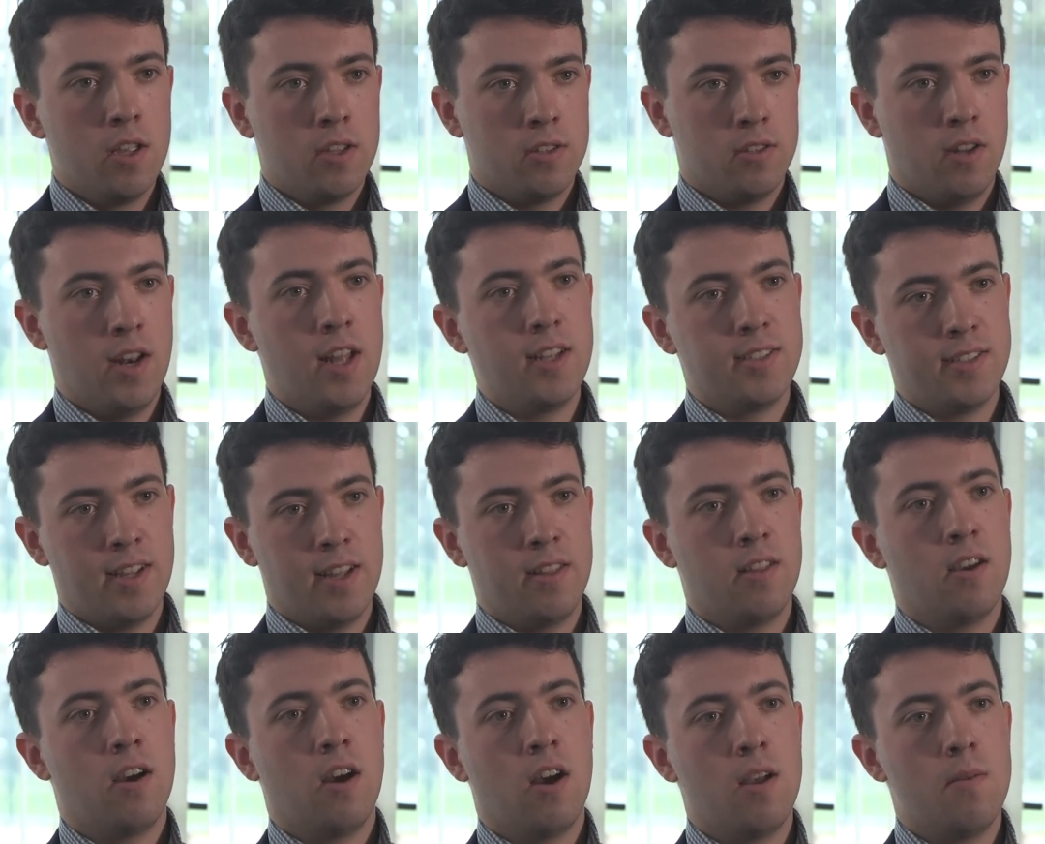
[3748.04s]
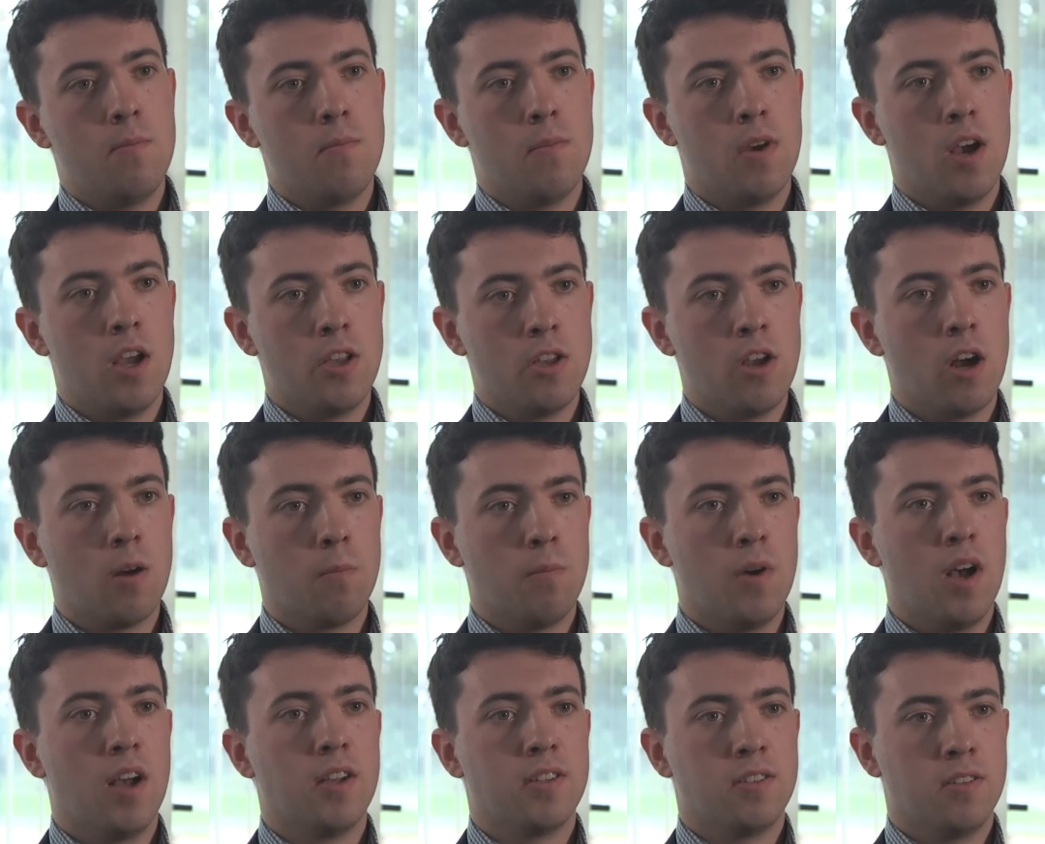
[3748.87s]
So let's say that I'm a young
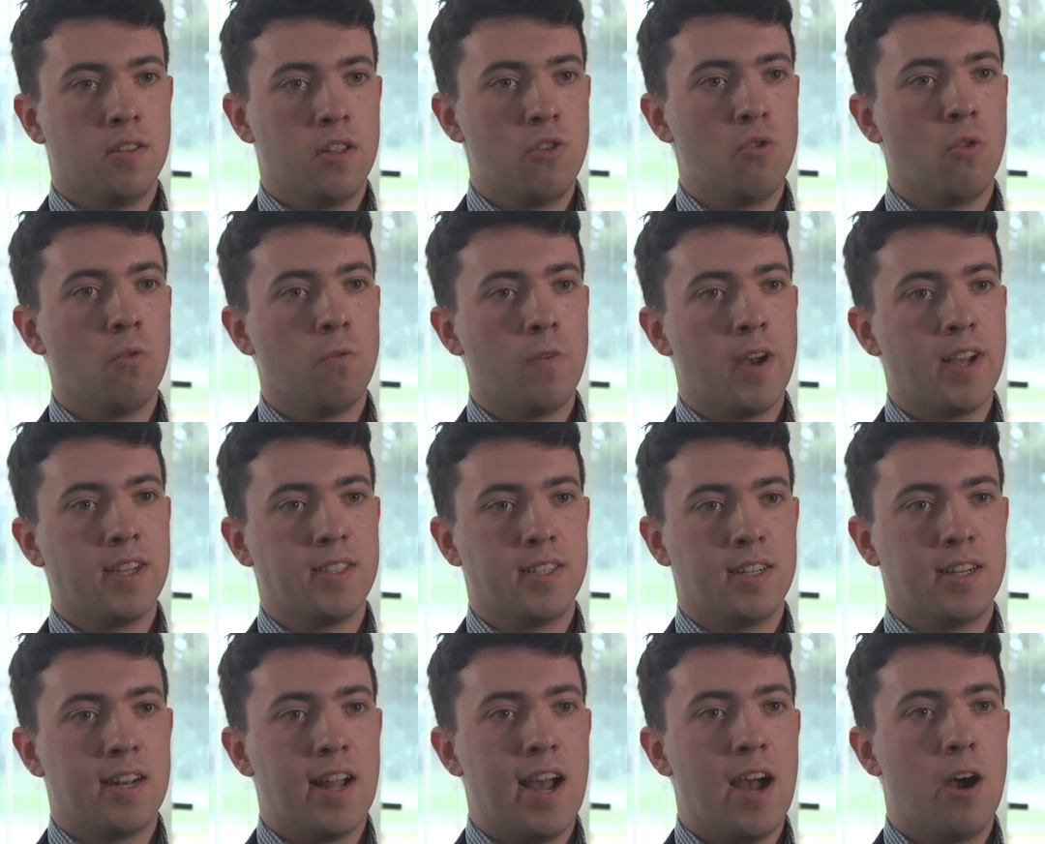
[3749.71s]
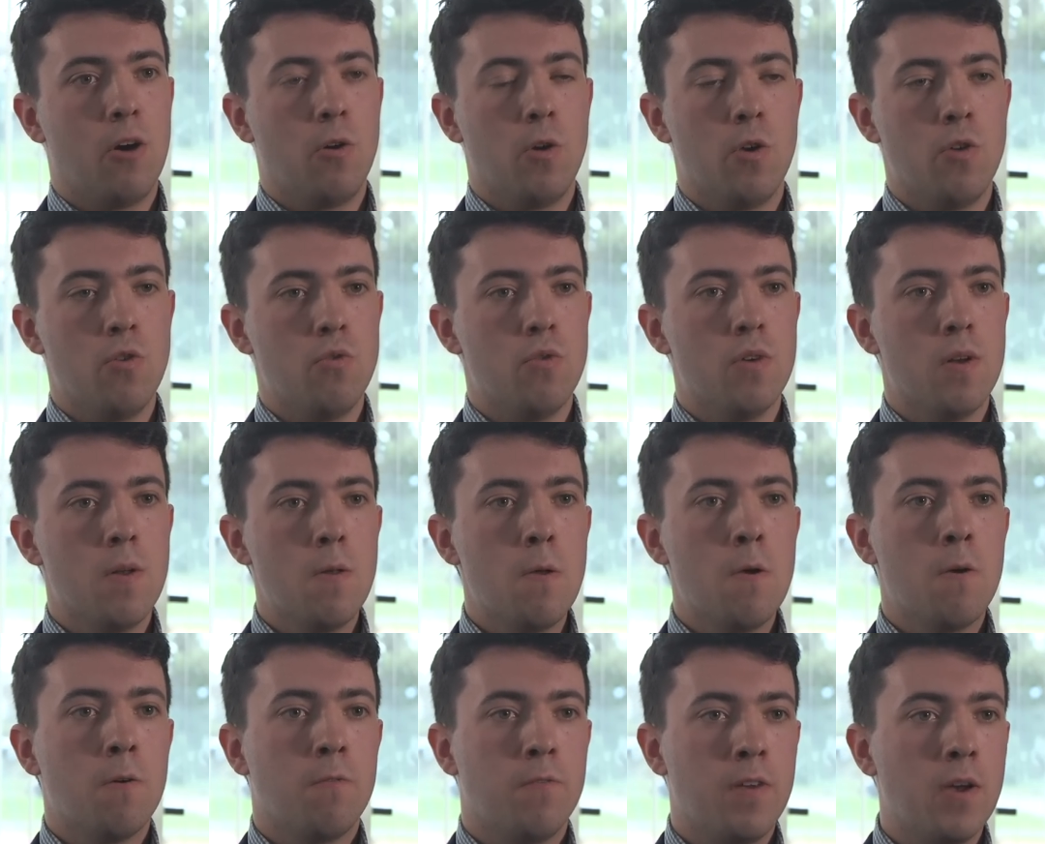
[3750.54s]
person that you're facing now who
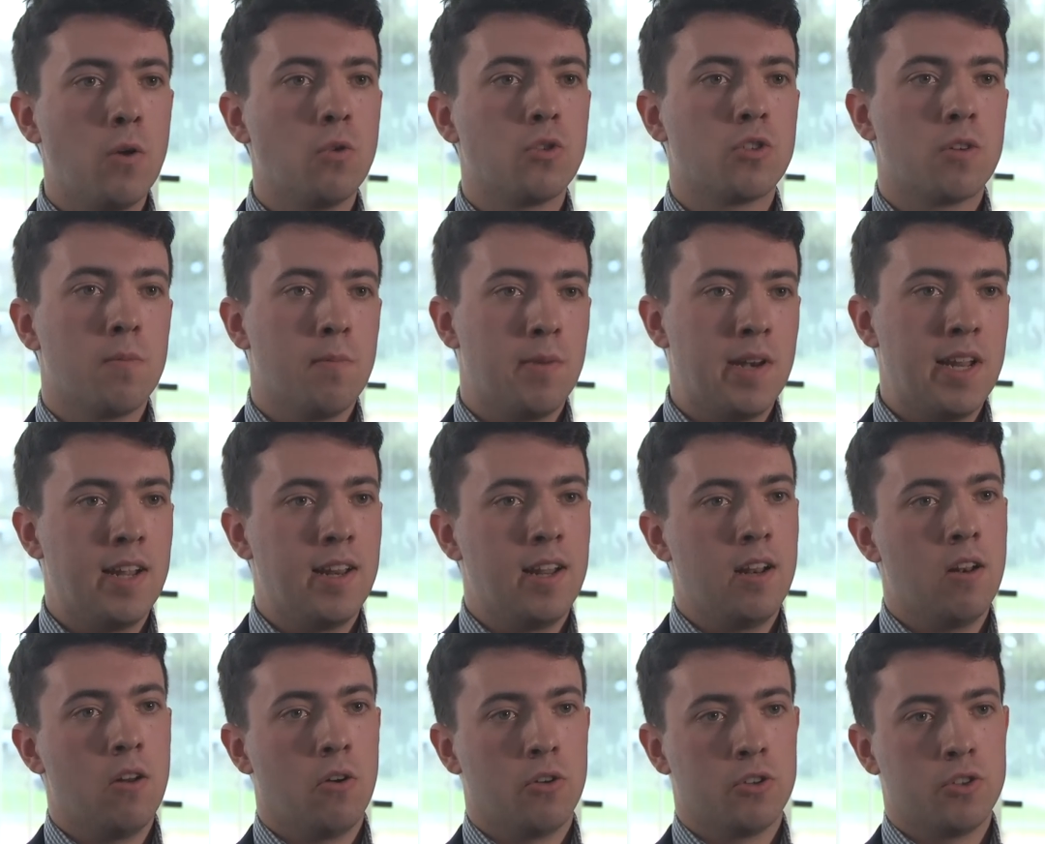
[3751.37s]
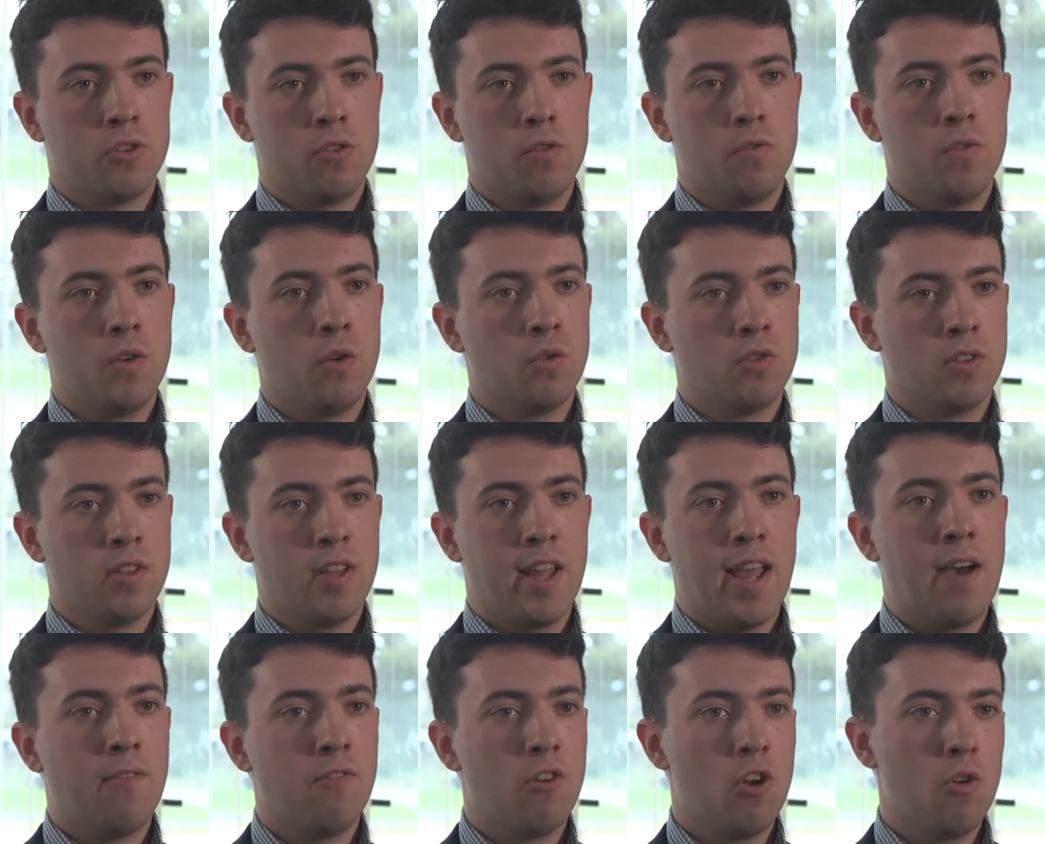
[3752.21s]
feels completely lost, who feels that
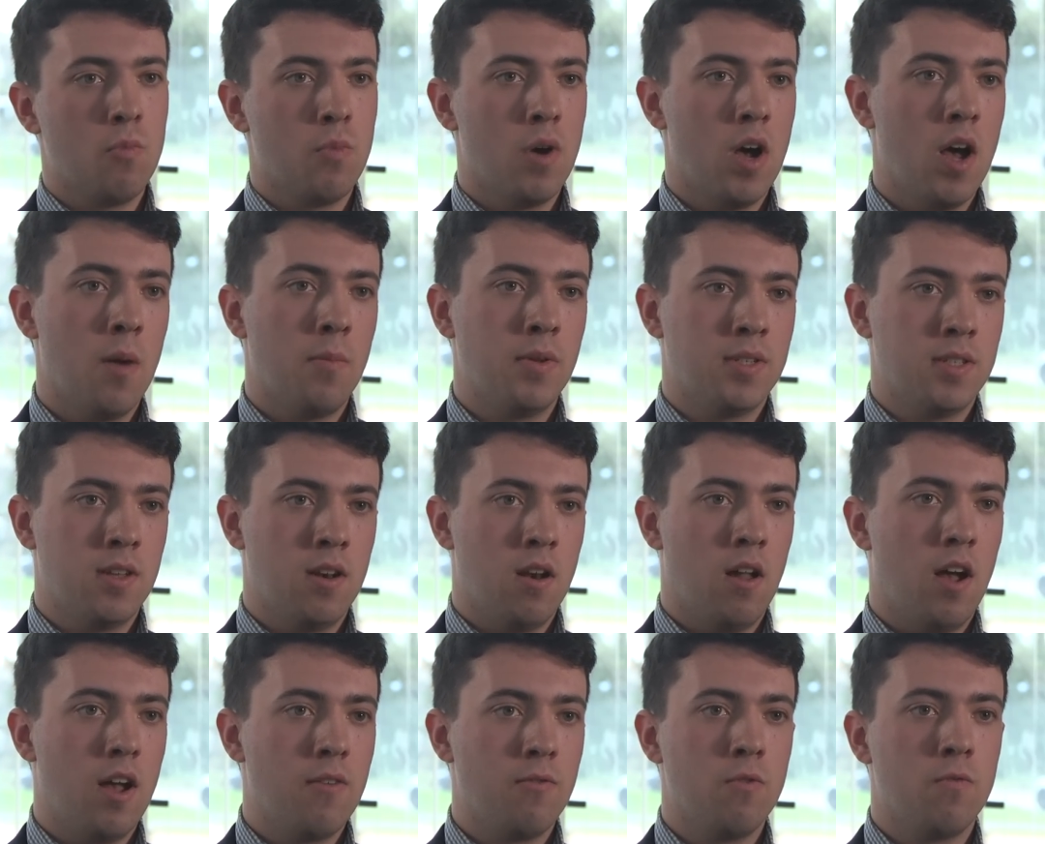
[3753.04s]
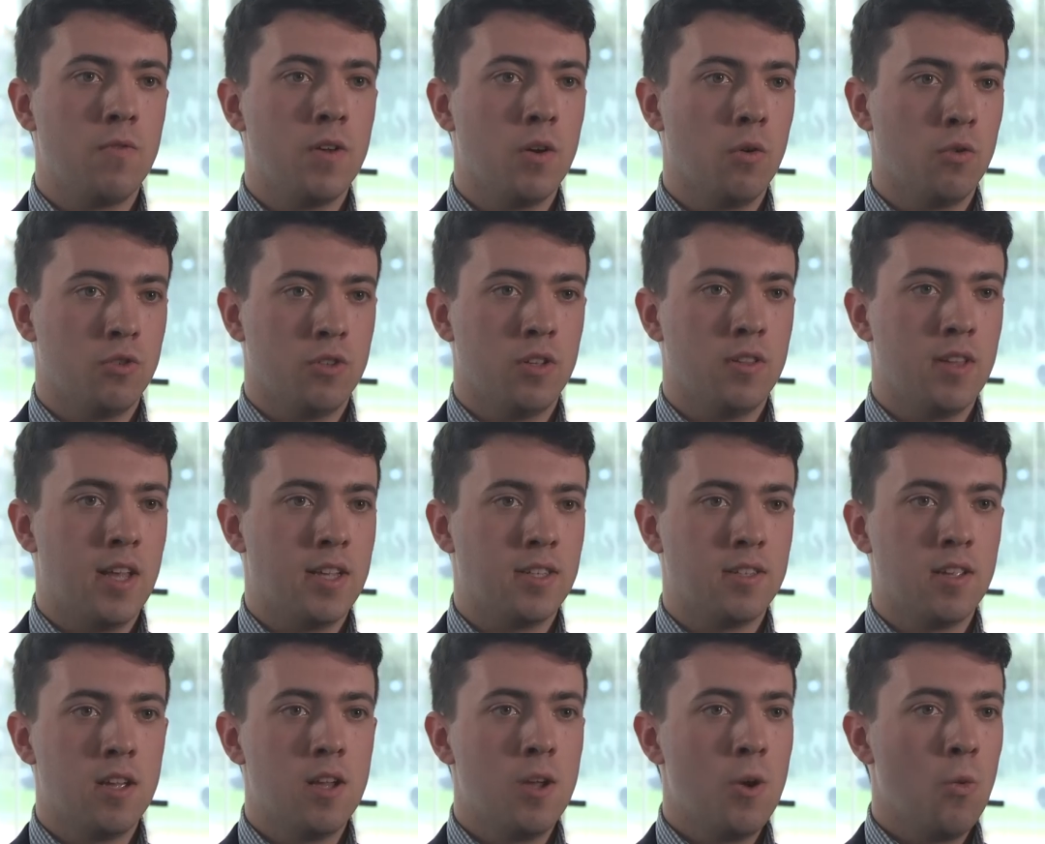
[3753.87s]
they have no purpose in life, who feels that
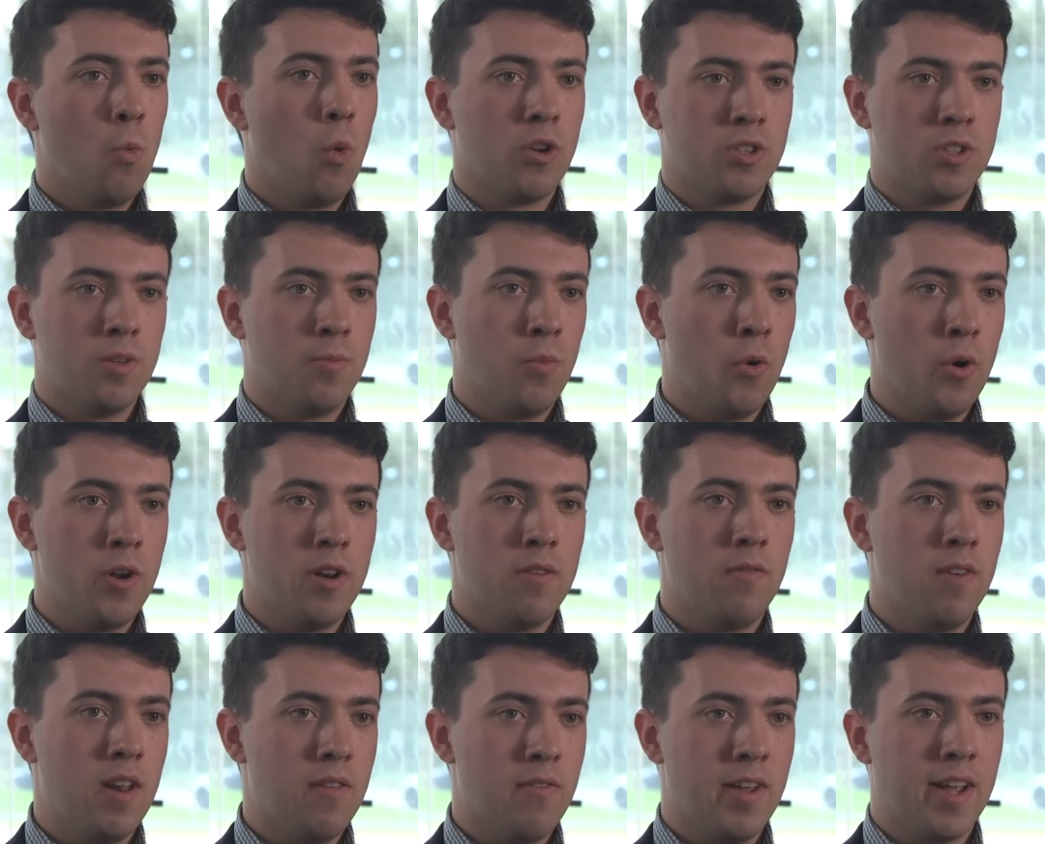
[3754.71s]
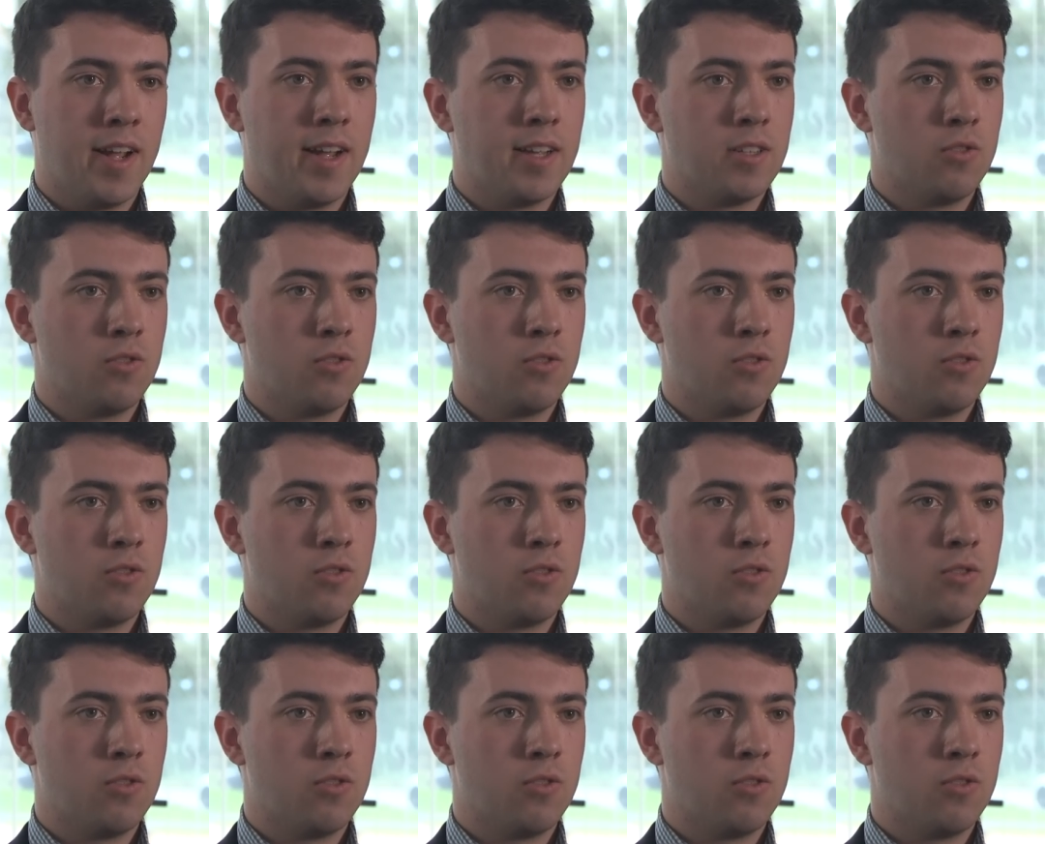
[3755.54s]
what's the point of living?